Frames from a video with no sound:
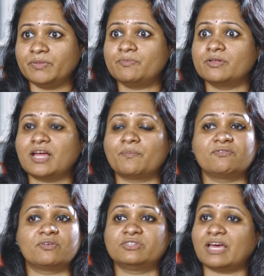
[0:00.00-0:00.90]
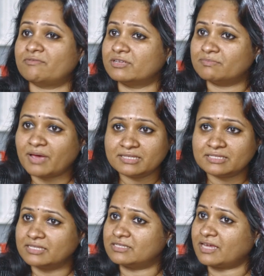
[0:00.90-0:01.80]
people coming from diverse
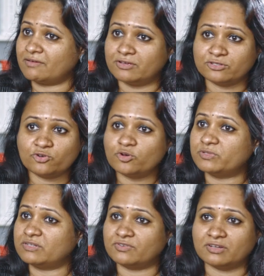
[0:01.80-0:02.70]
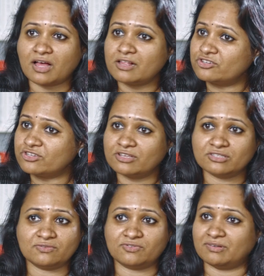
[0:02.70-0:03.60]
mindsets, diverse groups, different
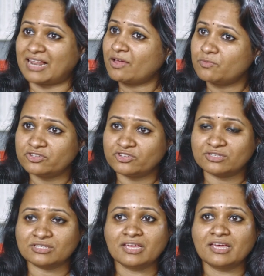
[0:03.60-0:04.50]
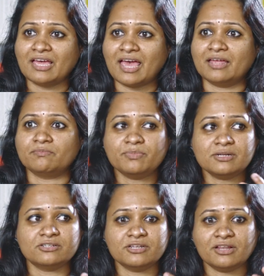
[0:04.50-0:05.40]
cultures, different languages, and
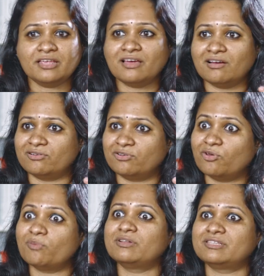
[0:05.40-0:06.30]
build really a global